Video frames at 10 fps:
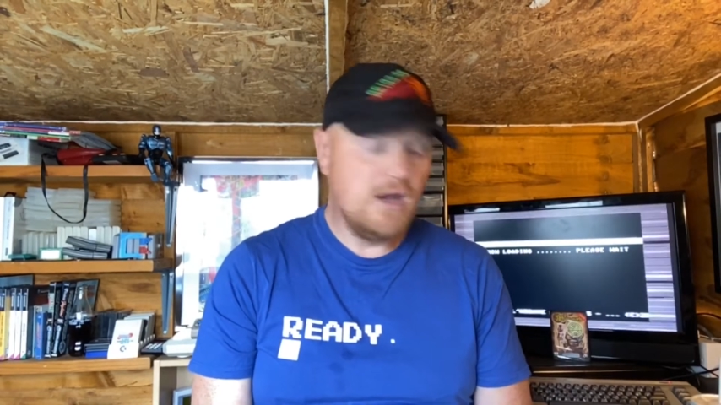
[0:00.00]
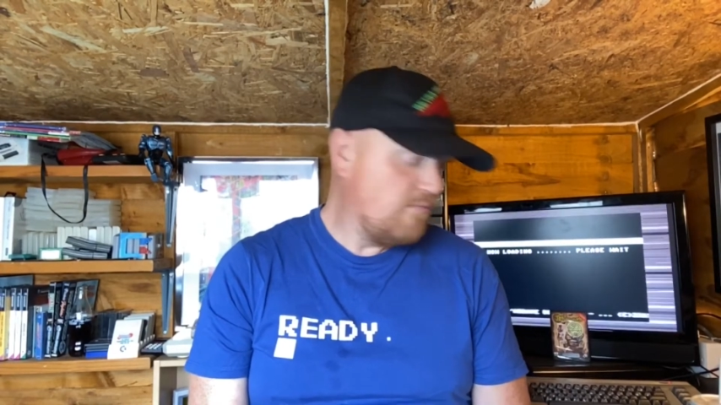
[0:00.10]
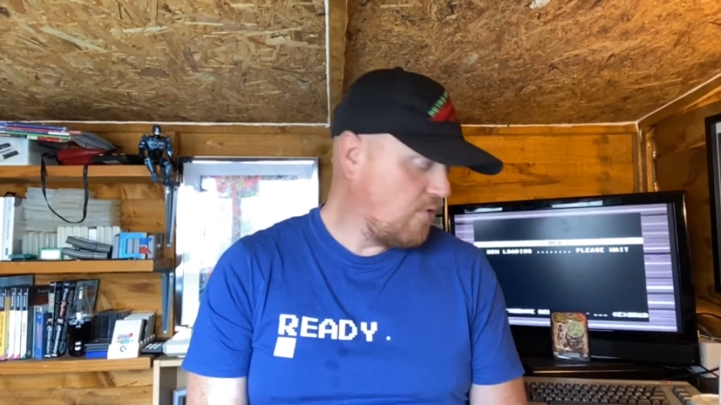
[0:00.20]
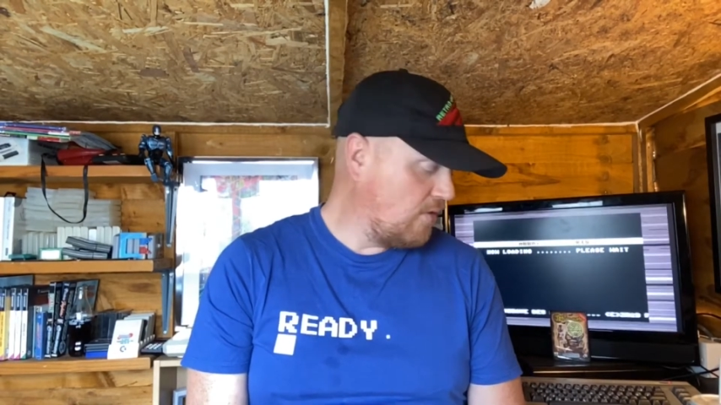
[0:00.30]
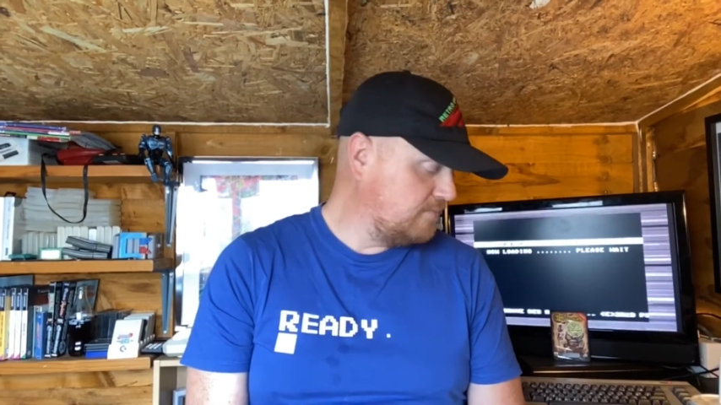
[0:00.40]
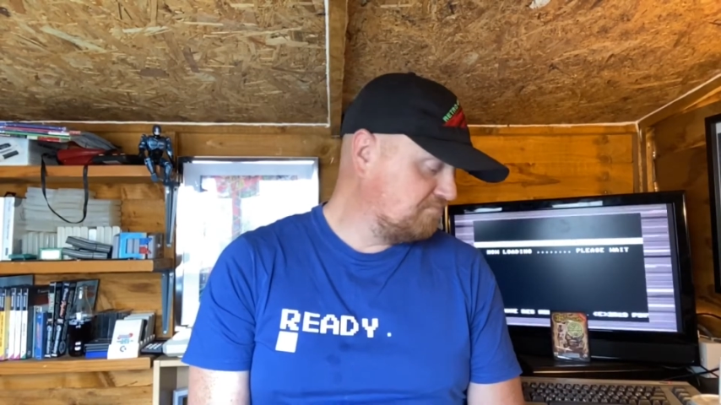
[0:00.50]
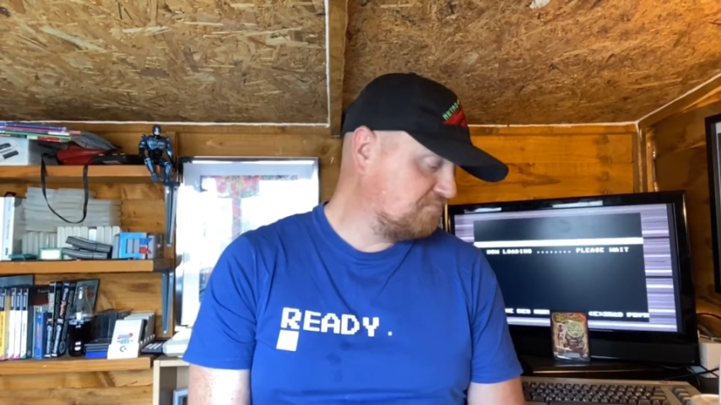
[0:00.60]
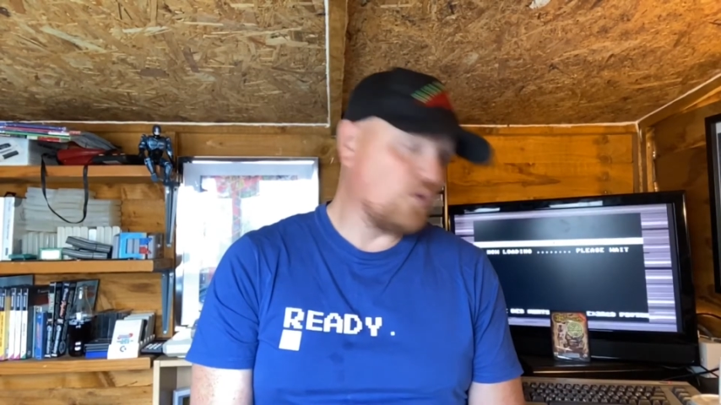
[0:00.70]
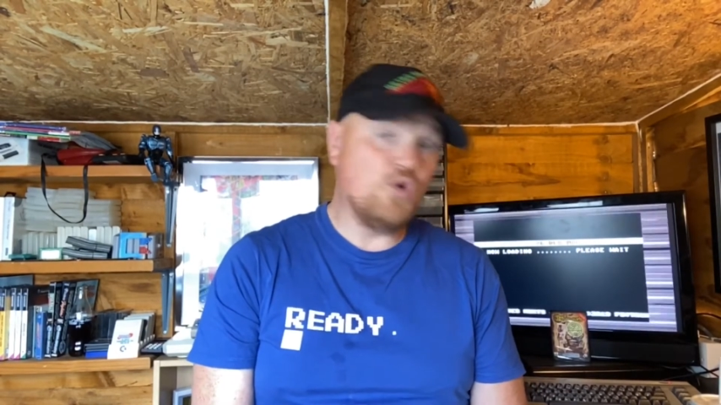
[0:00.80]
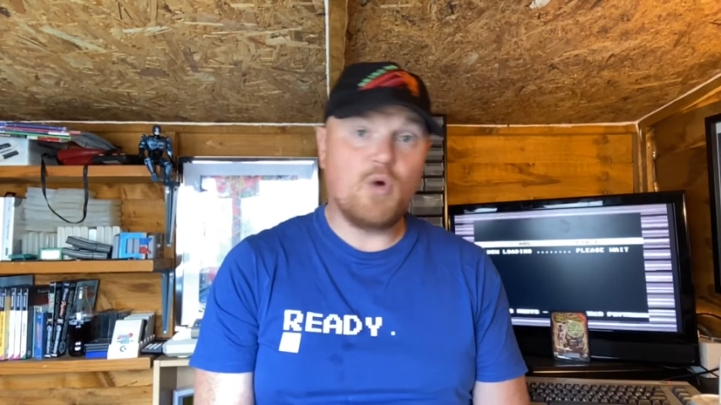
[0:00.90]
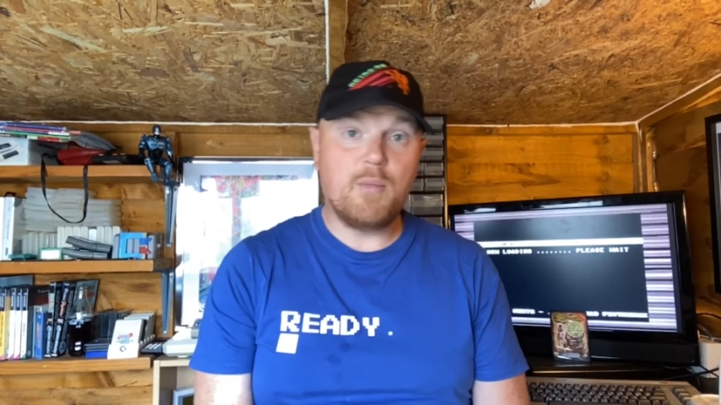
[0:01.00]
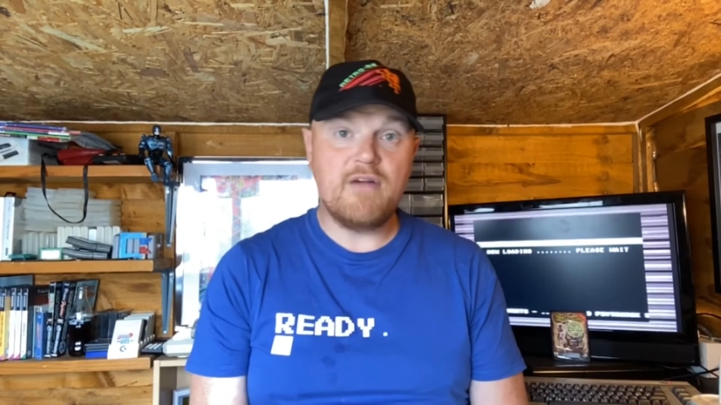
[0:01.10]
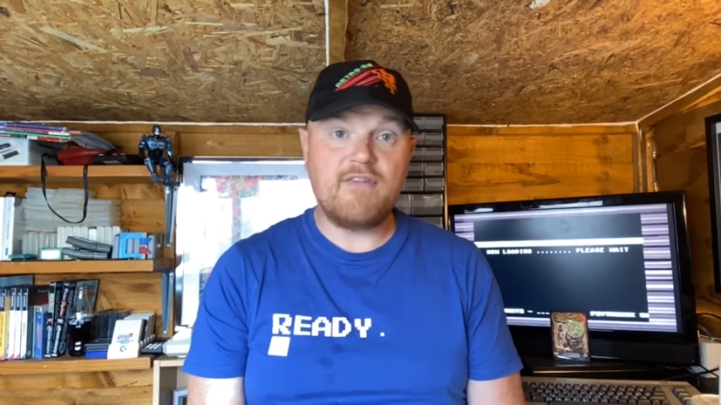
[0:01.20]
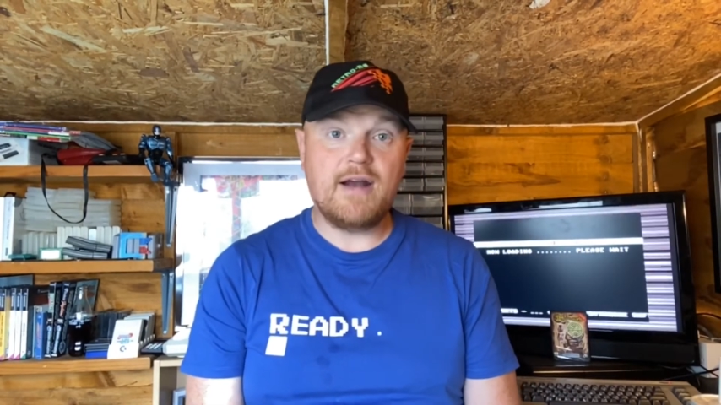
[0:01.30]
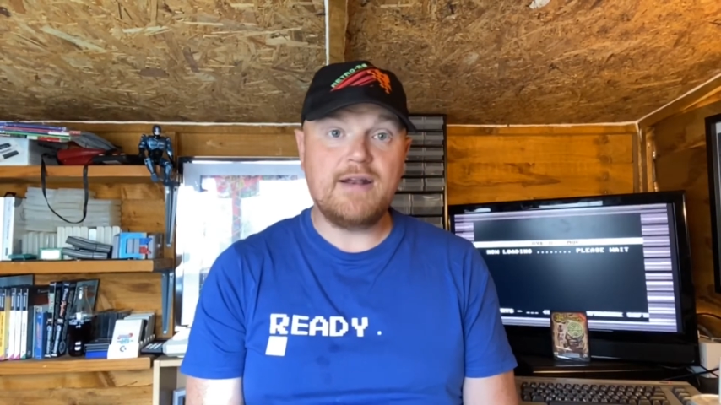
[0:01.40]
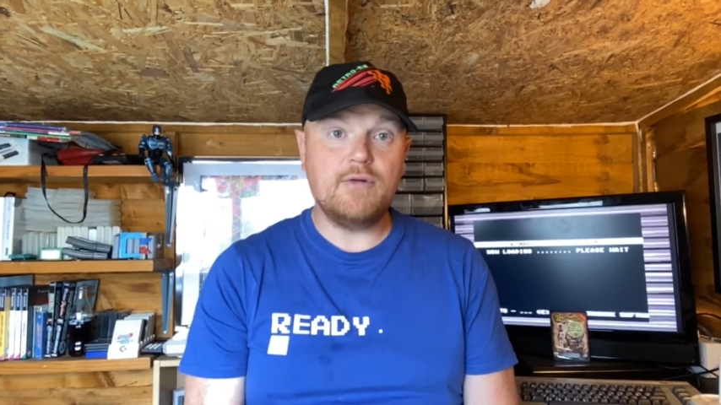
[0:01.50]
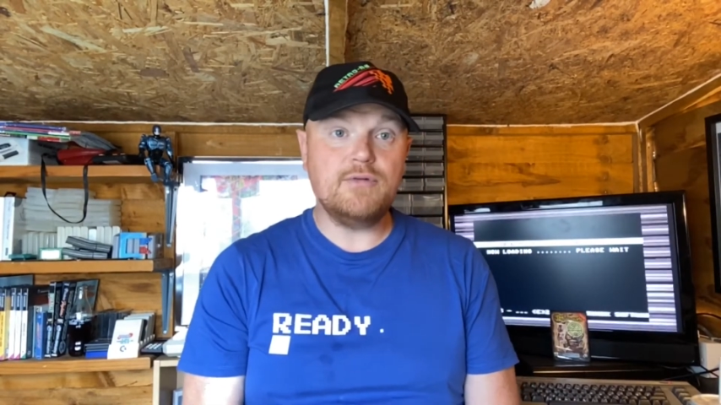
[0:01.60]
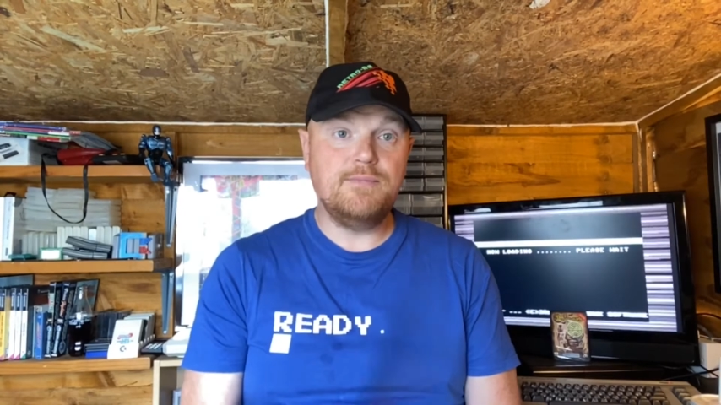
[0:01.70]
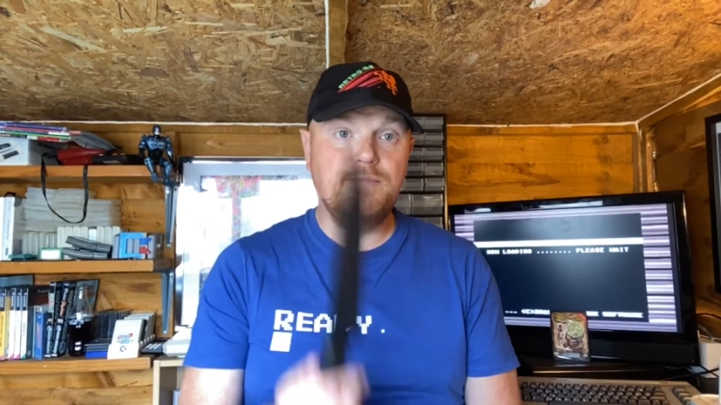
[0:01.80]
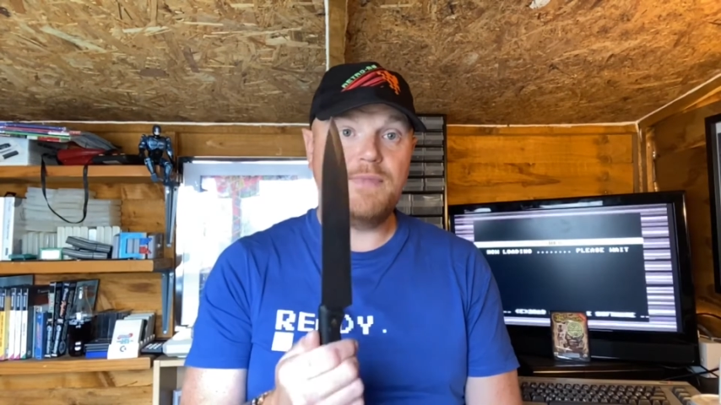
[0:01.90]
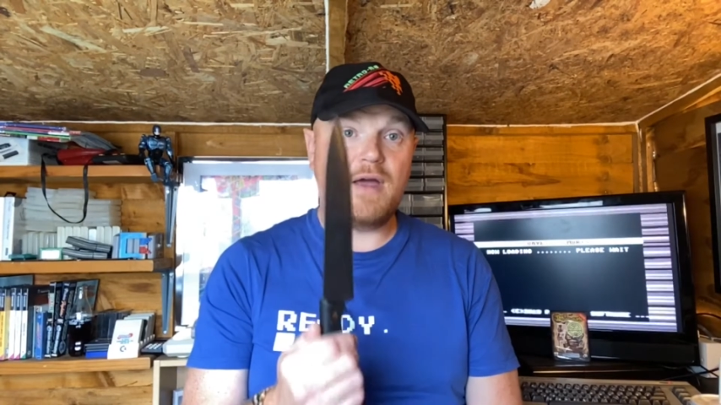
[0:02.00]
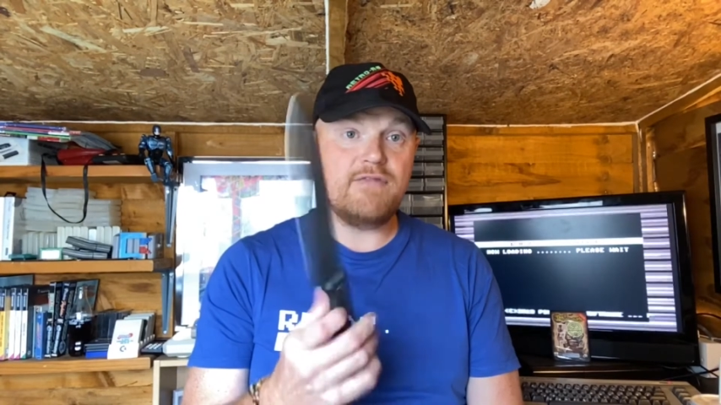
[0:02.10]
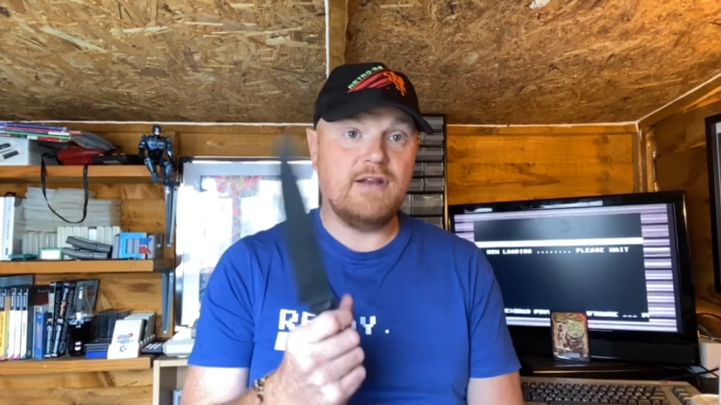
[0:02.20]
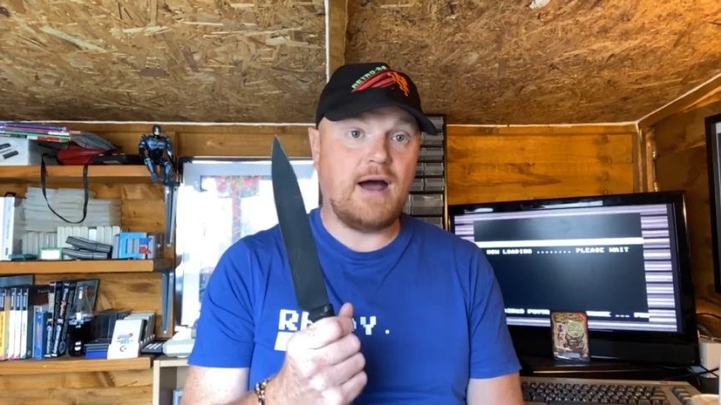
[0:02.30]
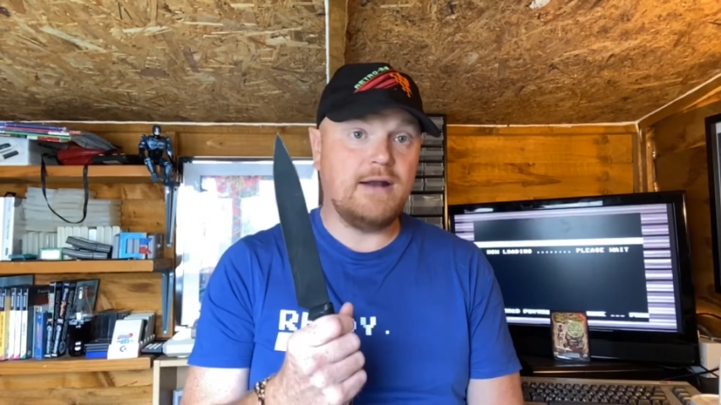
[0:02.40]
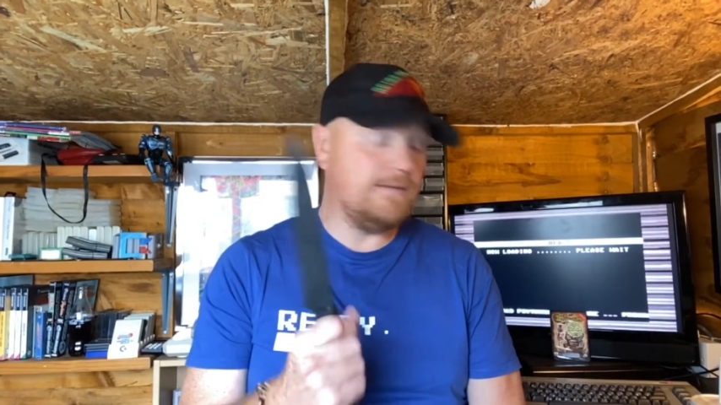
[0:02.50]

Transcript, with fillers: but only one way to find out. Knife in hand.